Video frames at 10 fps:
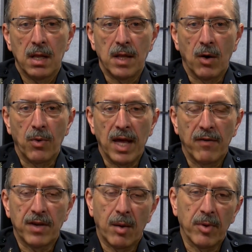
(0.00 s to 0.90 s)
that we
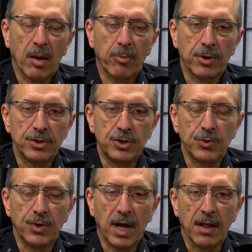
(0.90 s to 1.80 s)
have coming up on
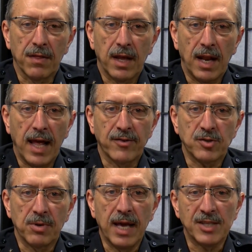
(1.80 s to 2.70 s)
June 9th. And I have
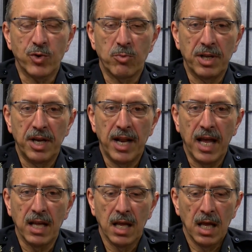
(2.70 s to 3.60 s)
some guests with me
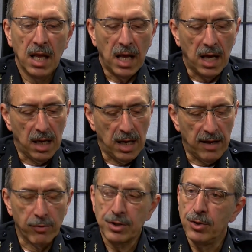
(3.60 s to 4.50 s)
today. I
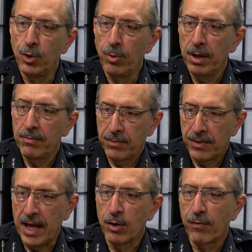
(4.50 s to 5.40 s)
have Richard Doobie.
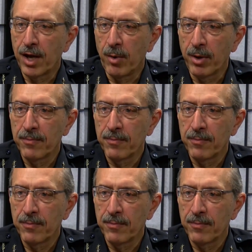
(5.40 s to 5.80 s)
Thank you for coming.